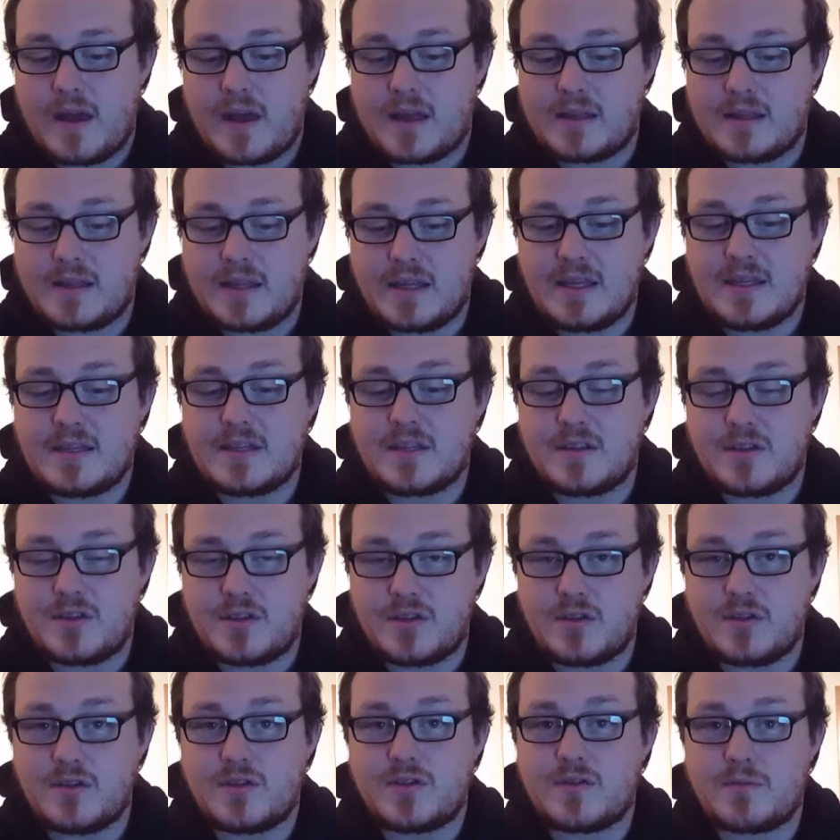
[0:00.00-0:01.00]
a
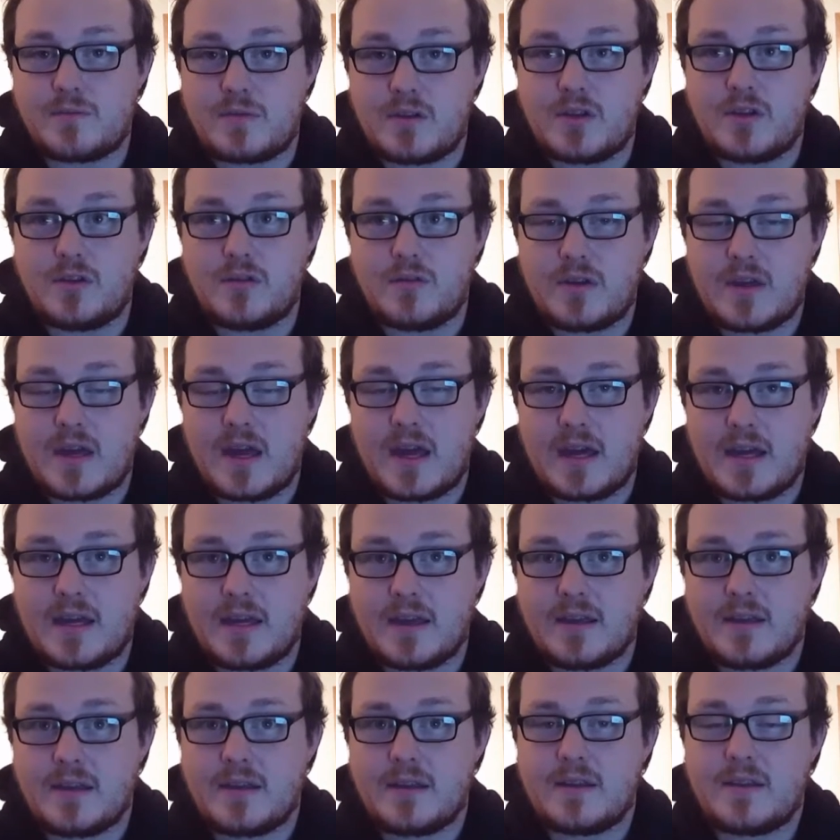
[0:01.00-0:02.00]
decent juice from the
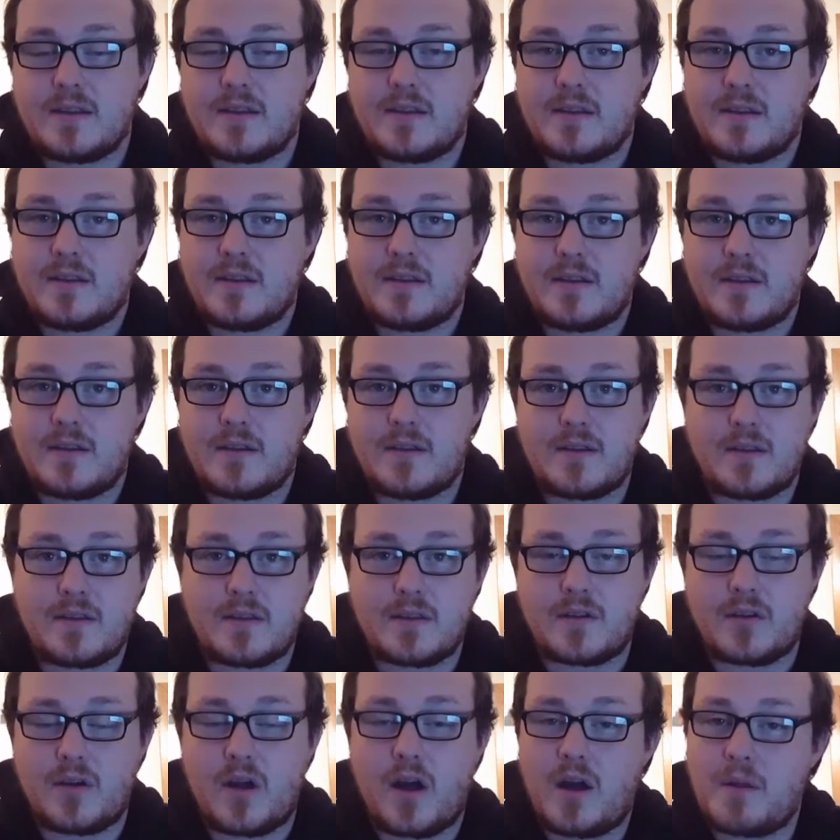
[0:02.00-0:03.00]
UK.
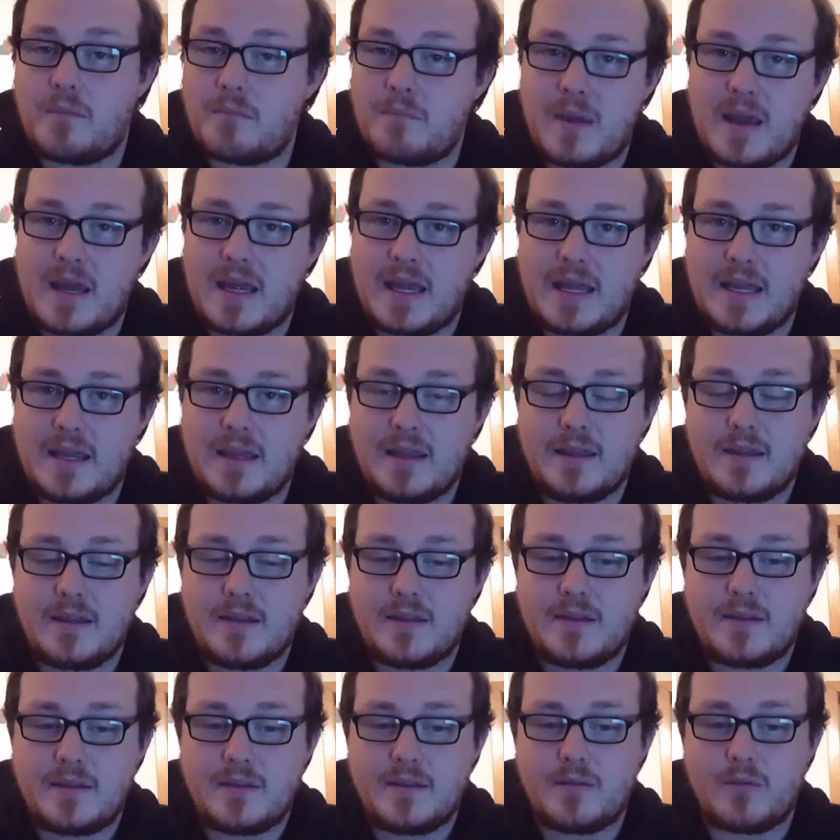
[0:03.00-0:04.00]
There aren't many.
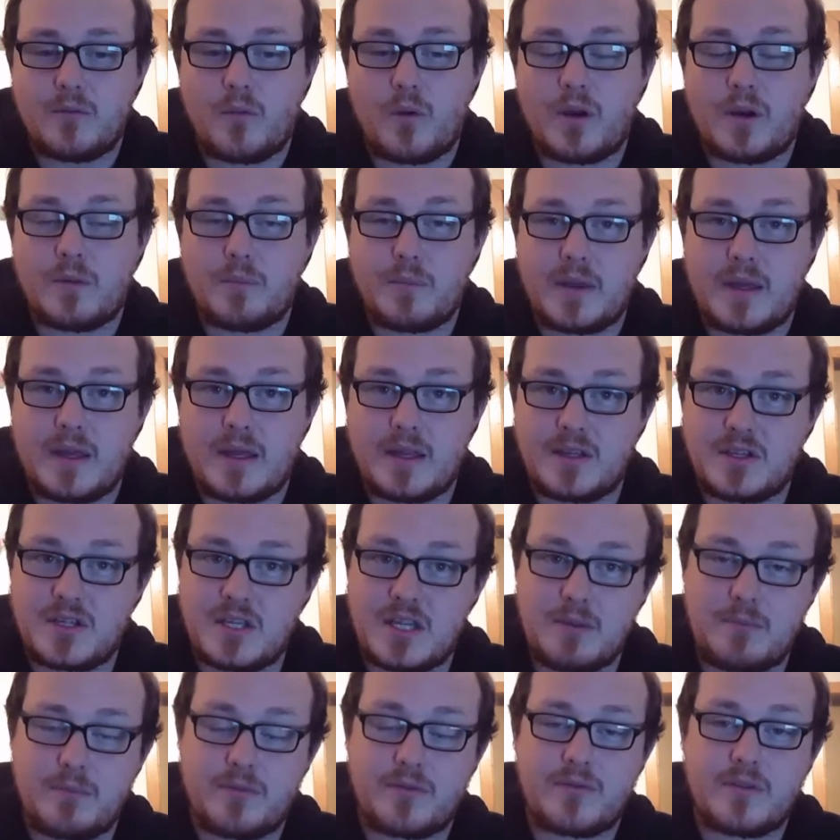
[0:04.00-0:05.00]
One being
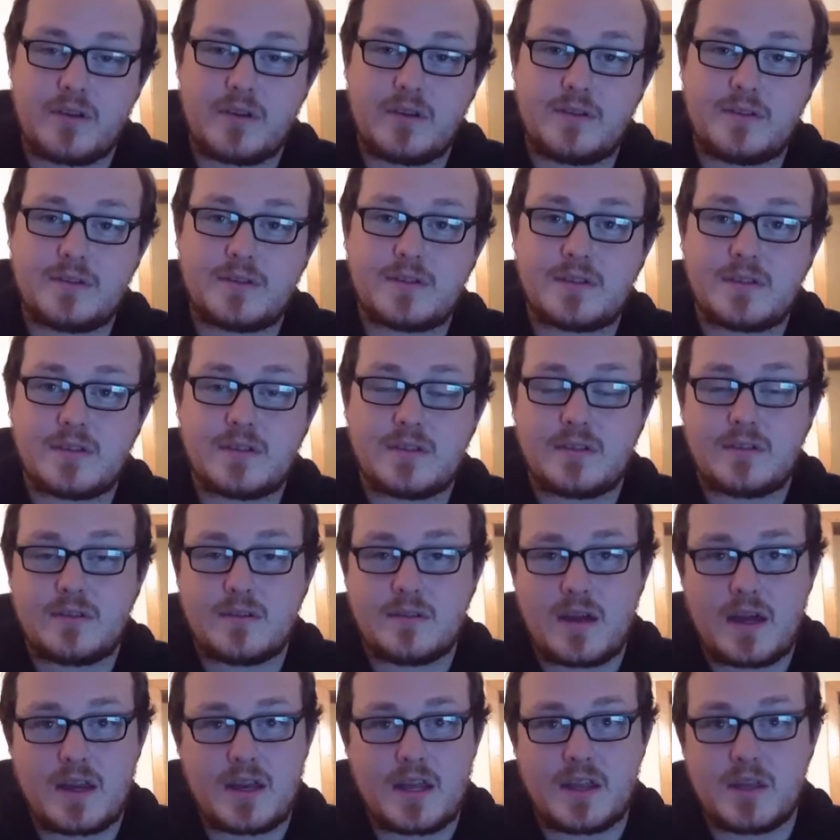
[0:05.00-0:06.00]
Cheap Thrills,
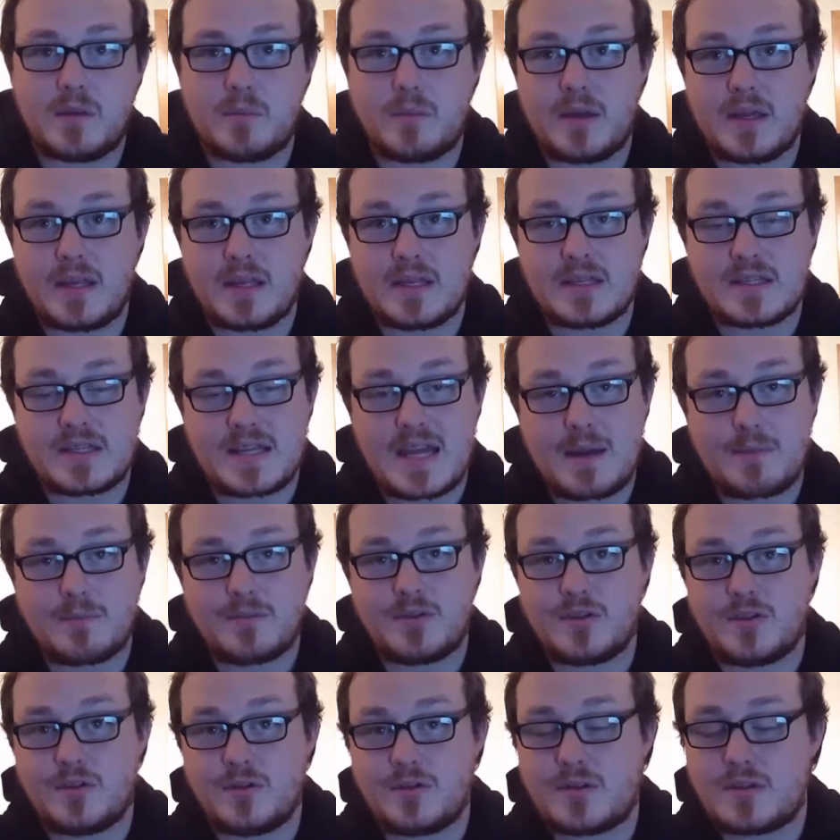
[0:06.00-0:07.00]
another being
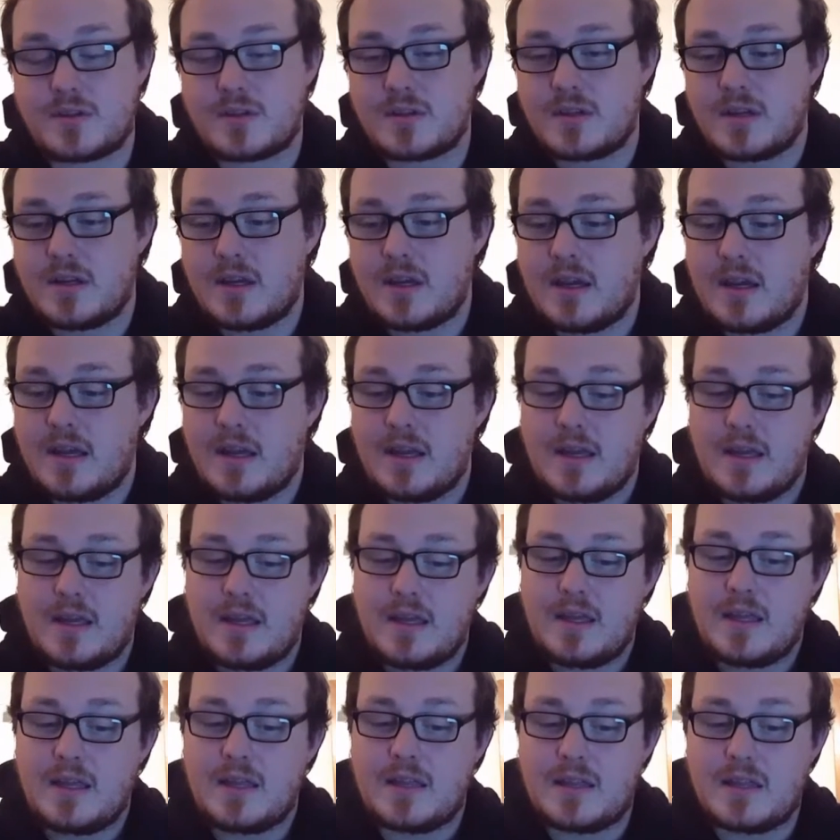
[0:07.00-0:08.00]
Zap Juice.
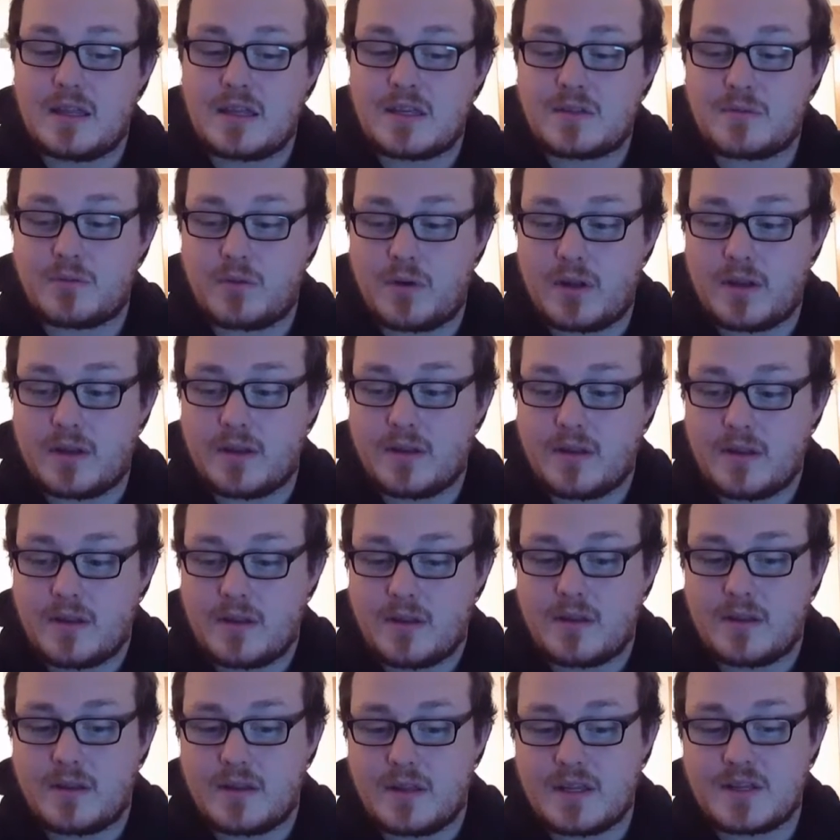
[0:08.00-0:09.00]
This one
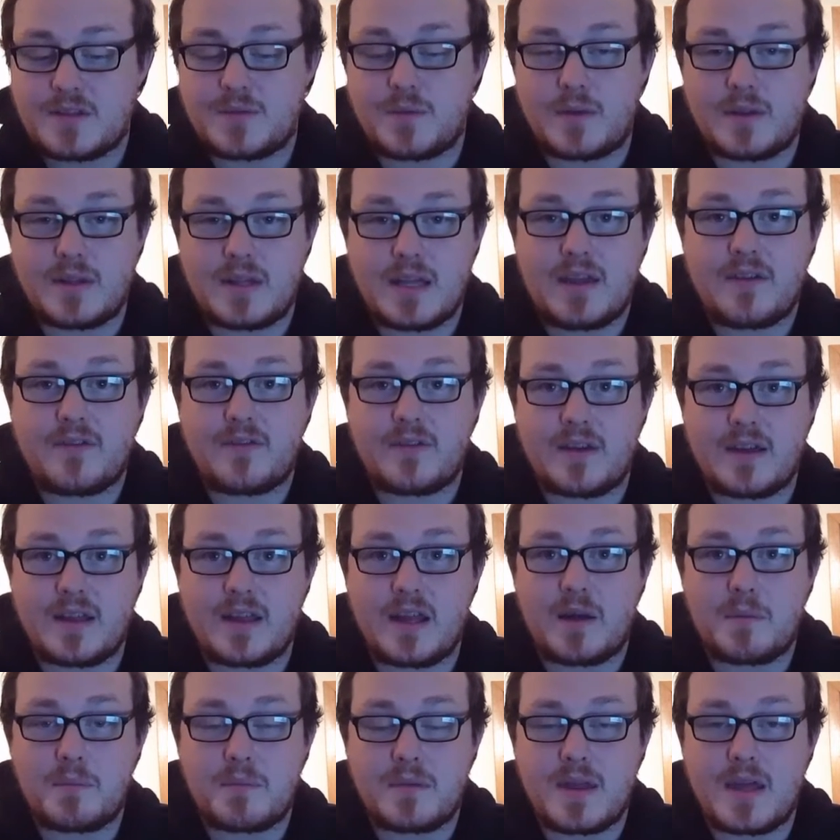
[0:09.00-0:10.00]

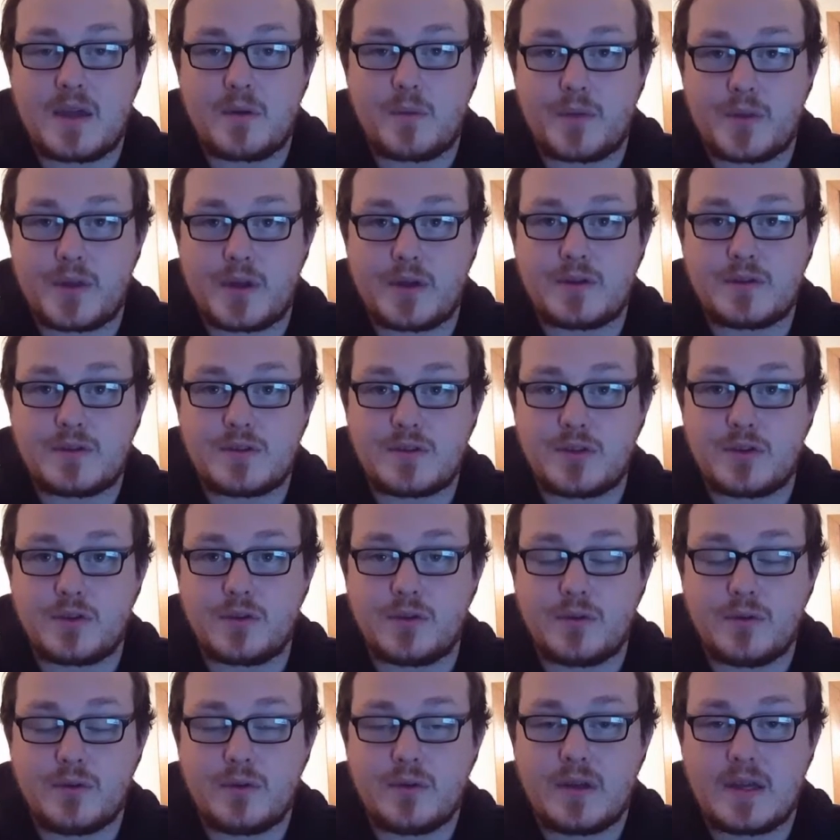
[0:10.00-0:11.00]
definitely up there with those
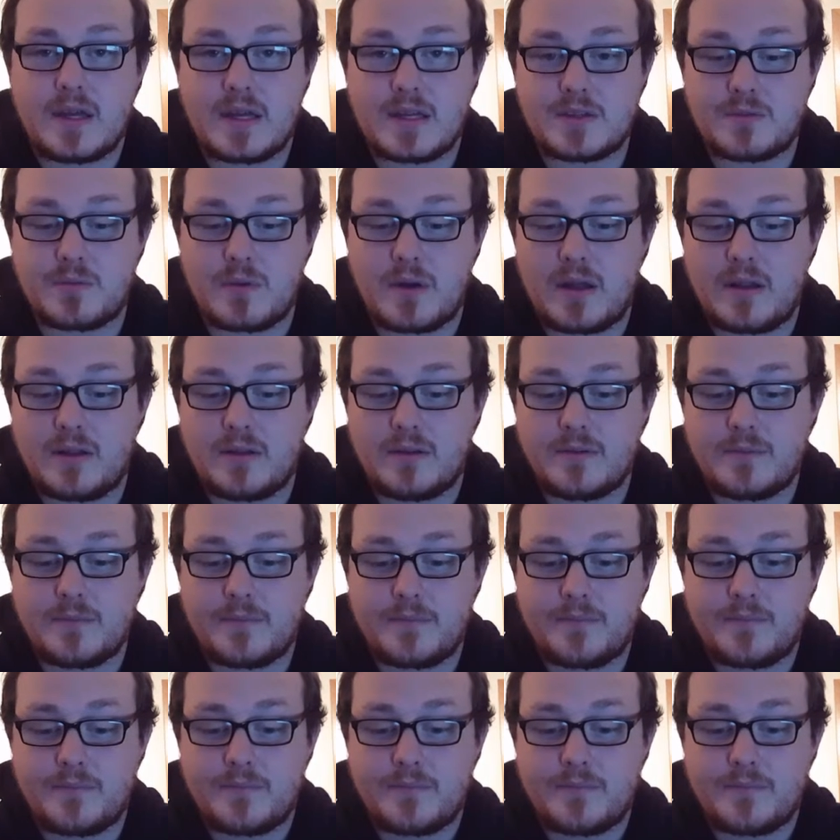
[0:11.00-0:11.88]
two as well.